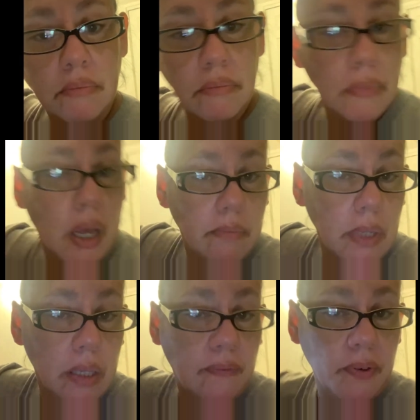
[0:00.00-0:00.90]

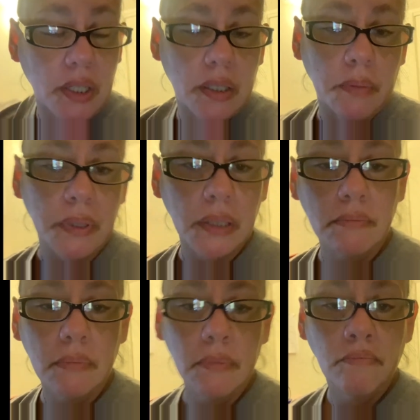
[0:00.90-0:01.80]
It's for discipline.
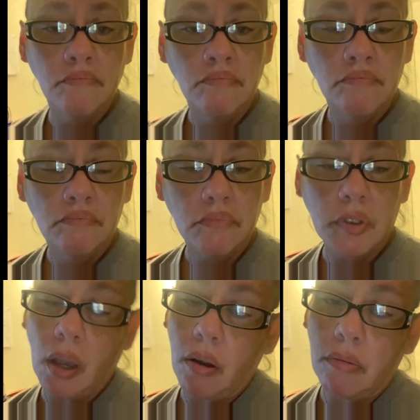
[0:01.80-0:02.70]

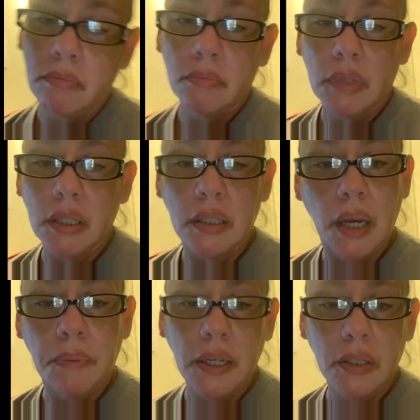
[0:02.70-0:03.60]
So it's
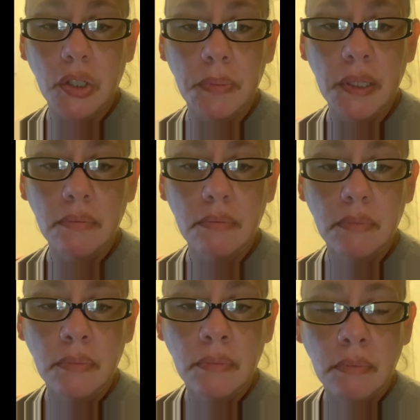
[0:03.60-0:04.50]
not punishment.
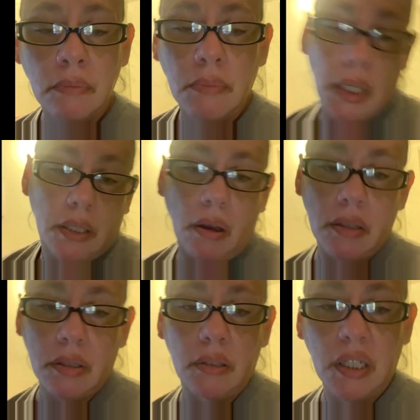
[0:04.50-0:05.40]
It's
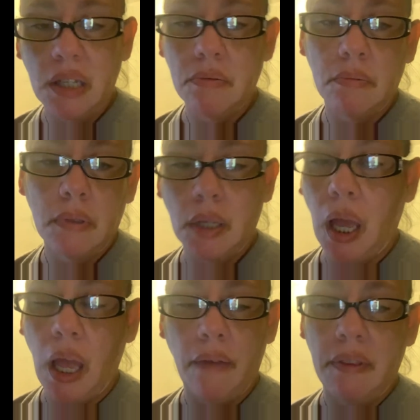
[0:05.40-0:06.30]
also to get,
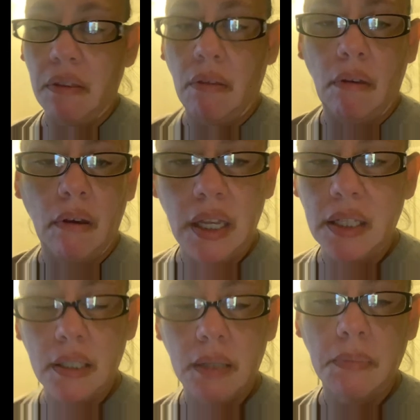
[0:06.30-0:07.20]
I have the
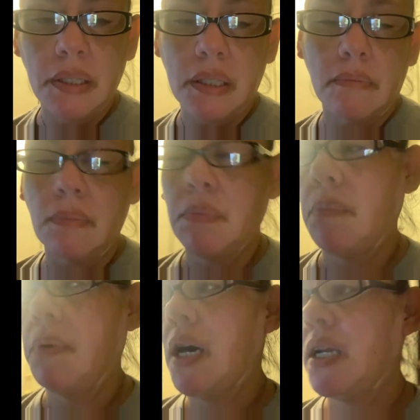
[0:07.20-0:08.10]
ickiness in my
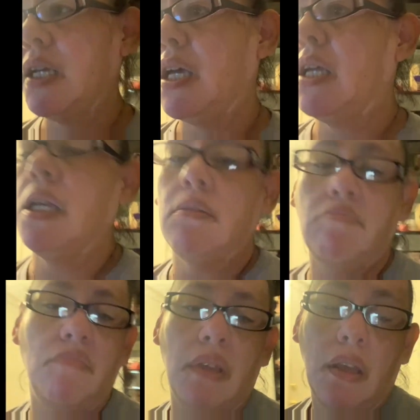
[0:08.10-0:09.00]
body, and
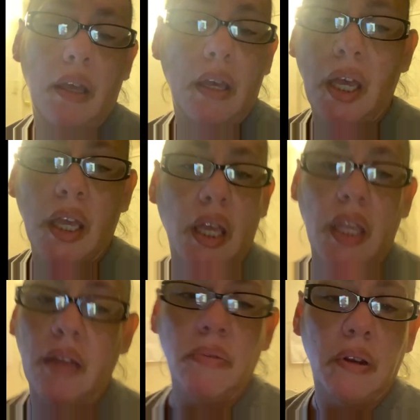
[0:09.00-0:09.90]
I got to
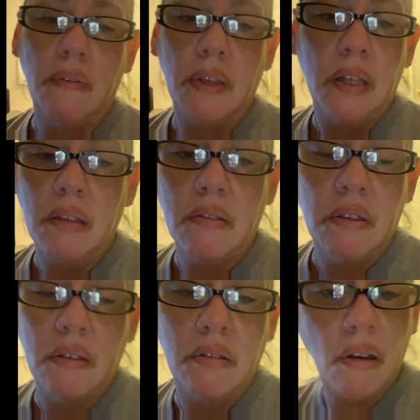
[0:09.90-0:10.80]
get rid of it.
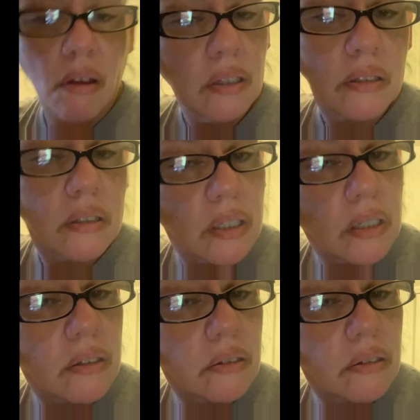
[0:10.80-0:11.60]
It's honestly